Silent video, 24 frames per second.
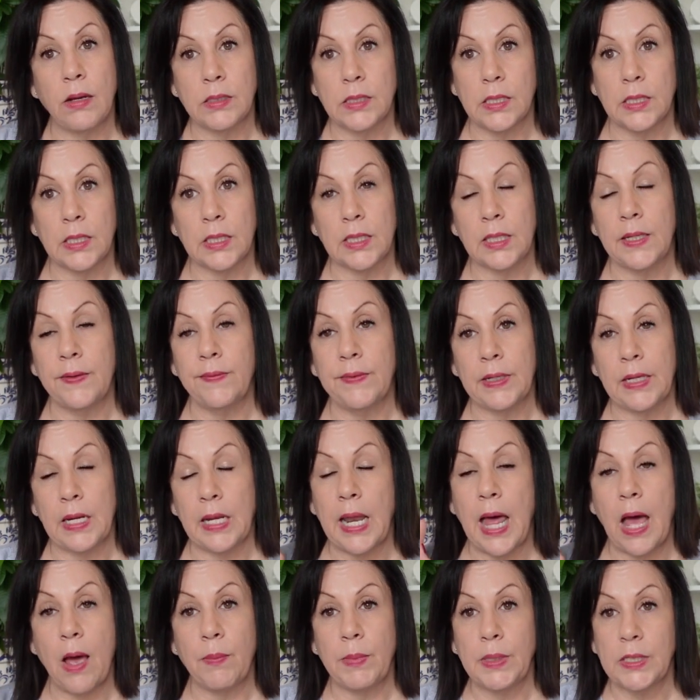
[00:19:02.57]
It didn't even
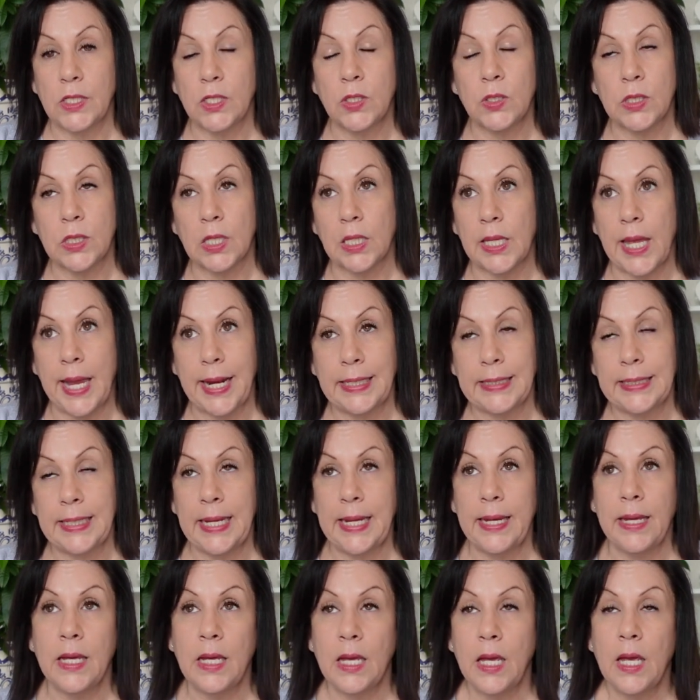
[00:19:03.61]
allow me to select
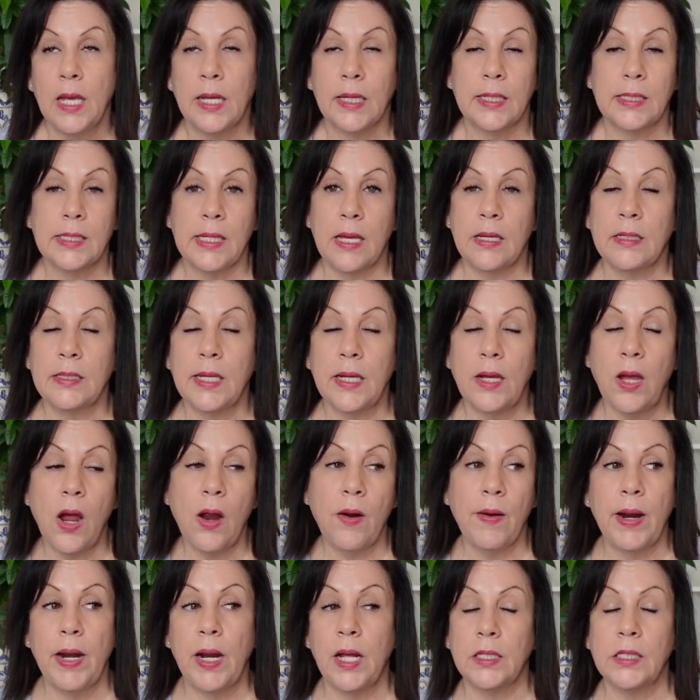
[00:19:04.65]
it, because I was like, all
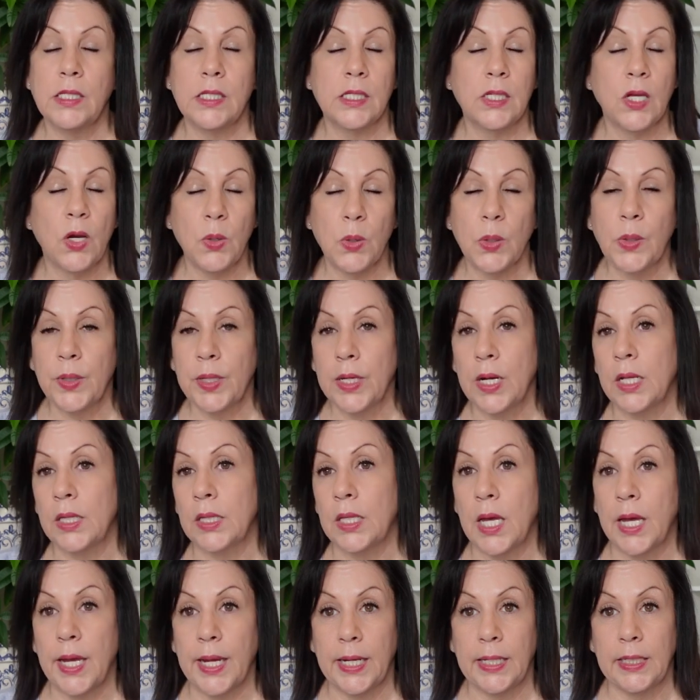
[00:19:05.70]
right, I'll just order it
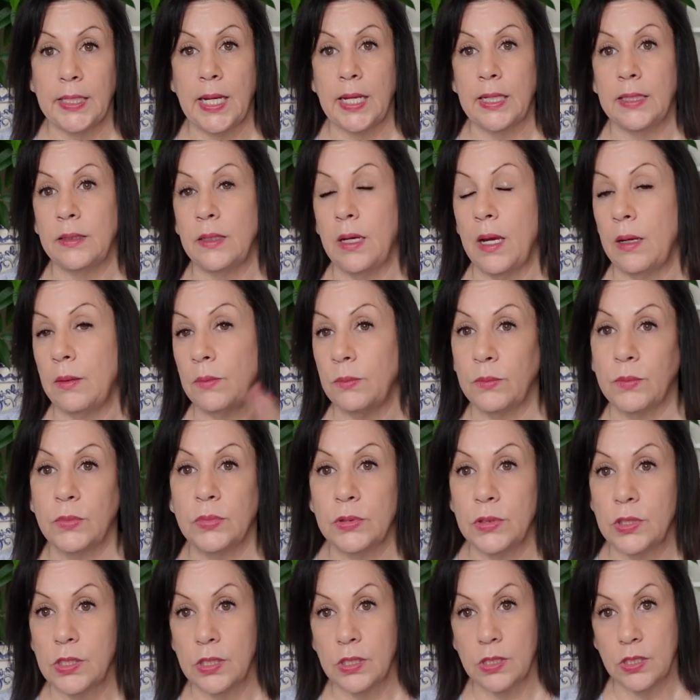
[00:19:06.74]
online
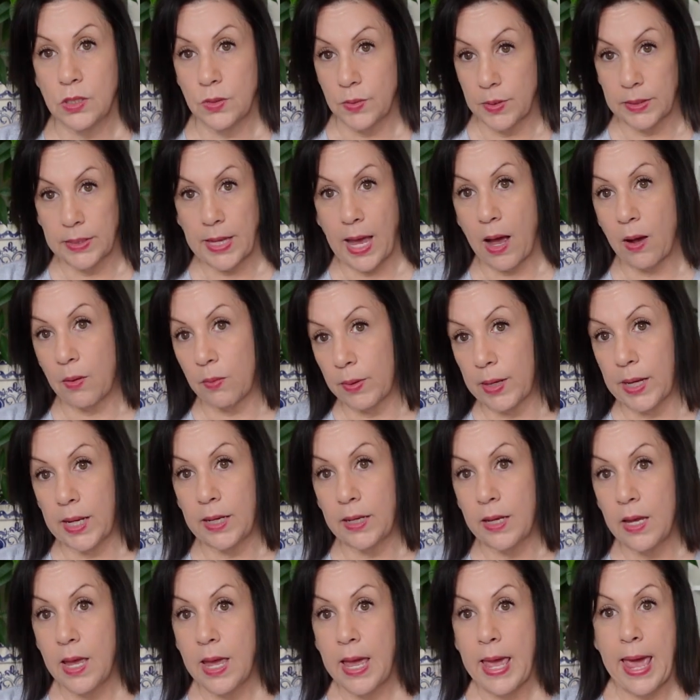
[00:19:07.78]
and just do it that
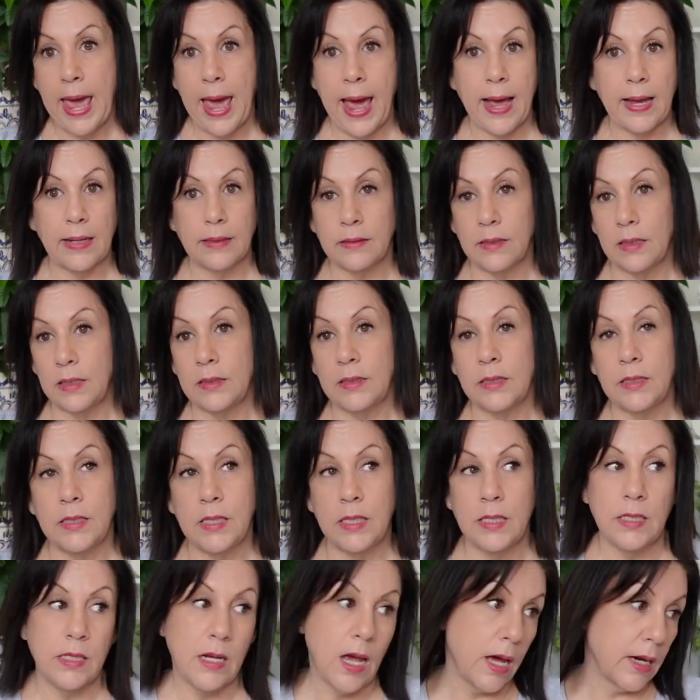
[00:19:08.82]
way, and it
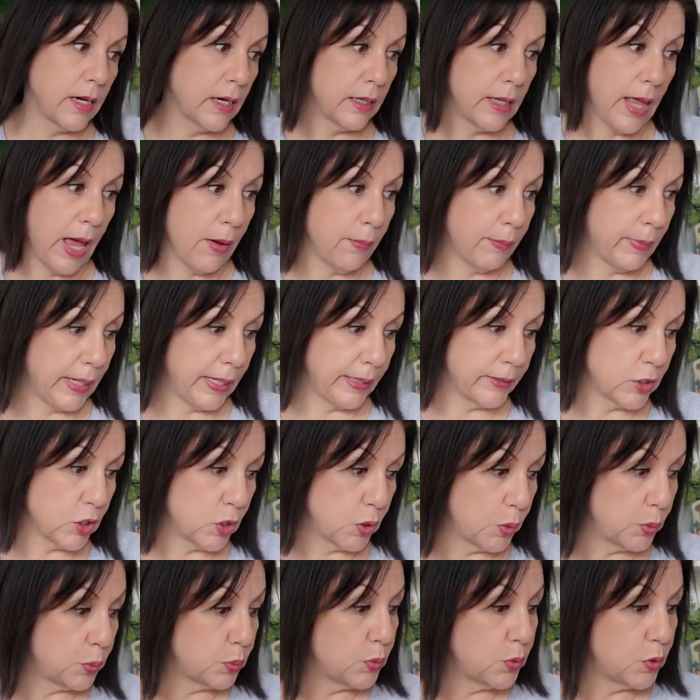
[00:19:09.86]
did not allow me
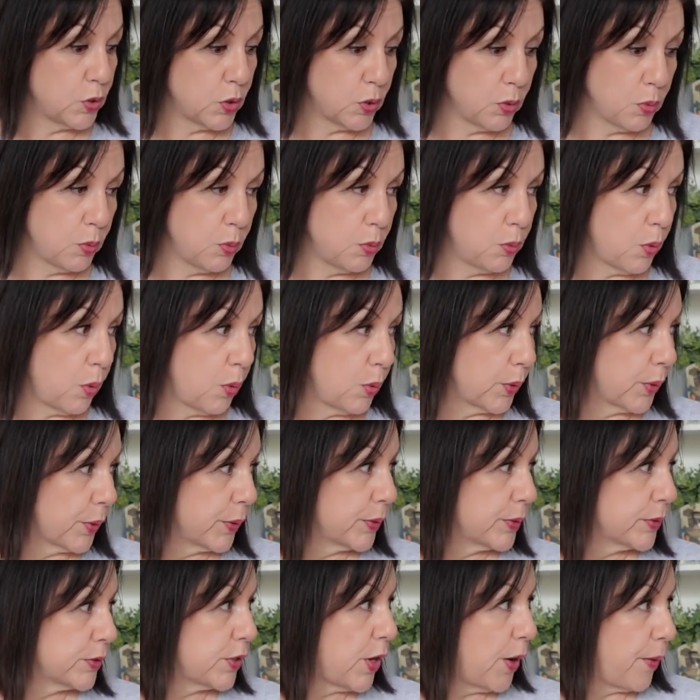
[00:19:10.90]
to
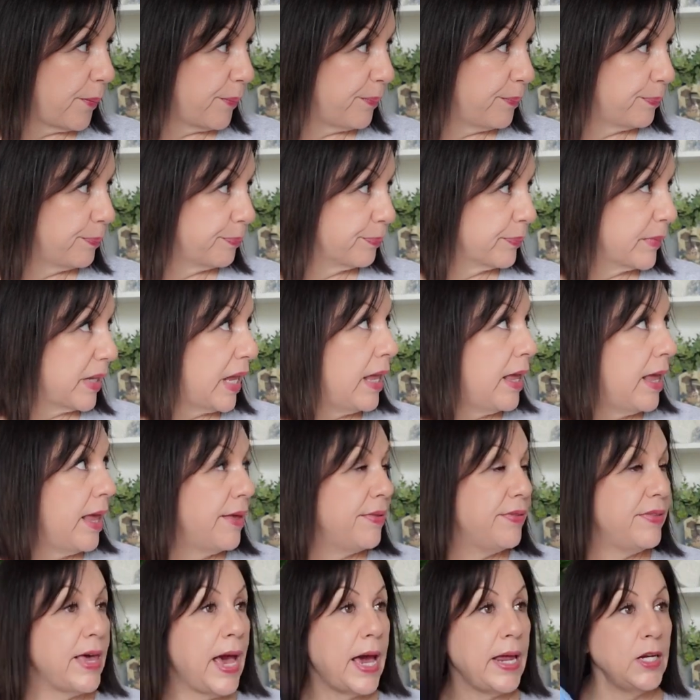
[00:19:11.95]
order. So
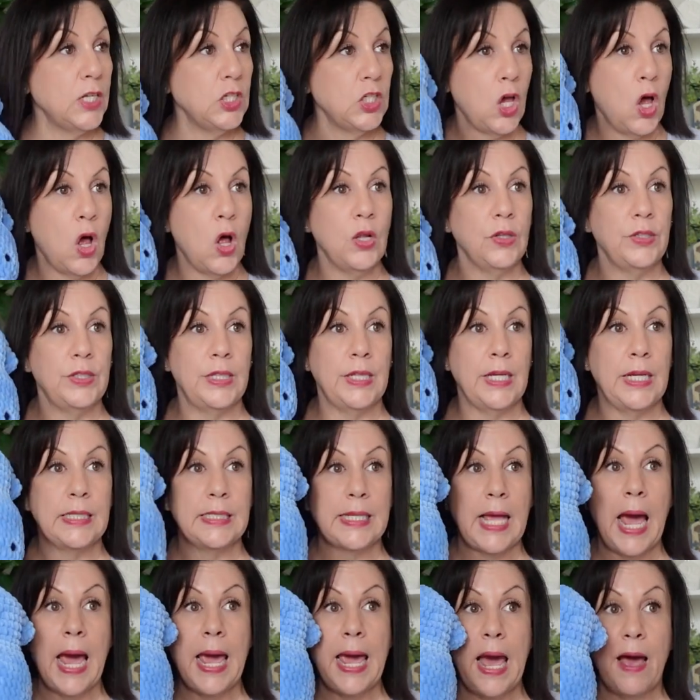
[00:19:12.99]
that is all the things
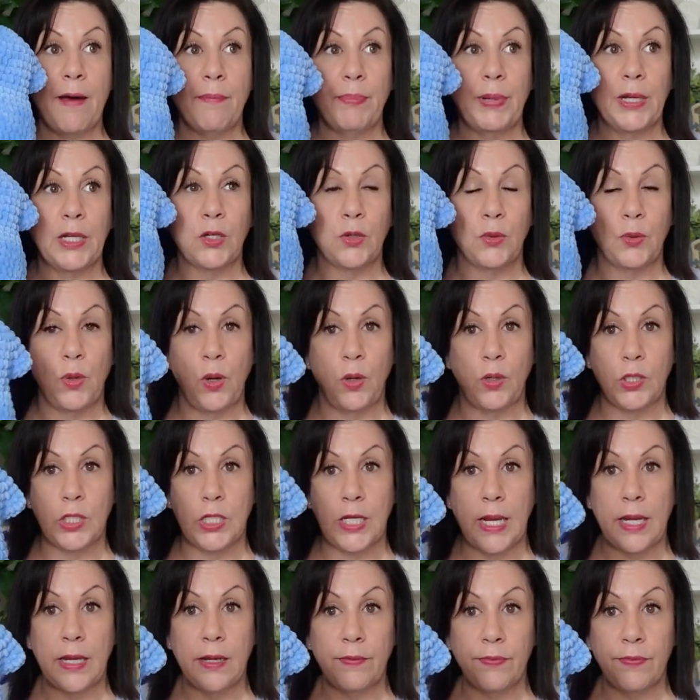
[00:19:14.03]
I have been
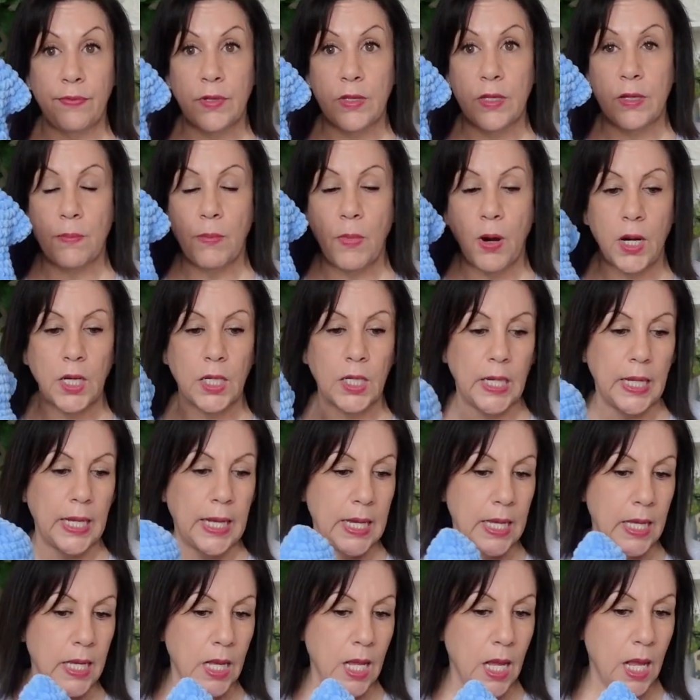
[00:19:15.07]
crocheting for the
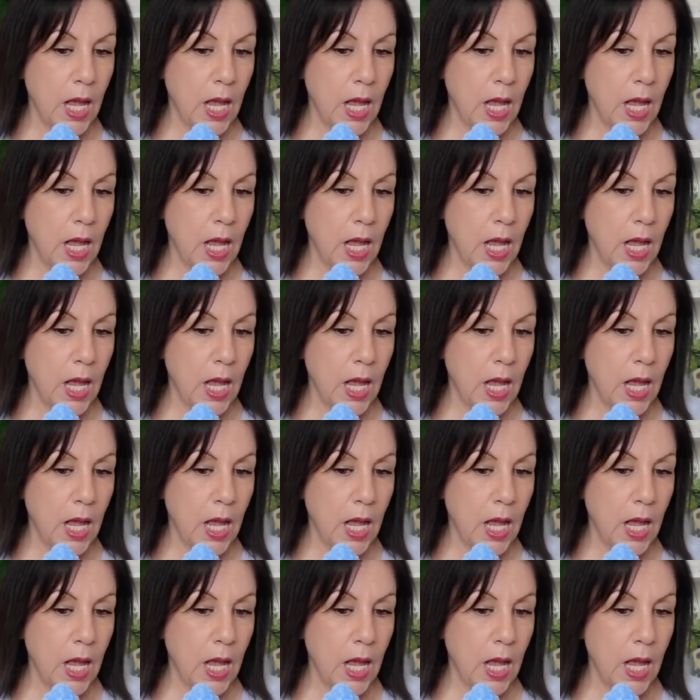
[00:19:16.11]
market.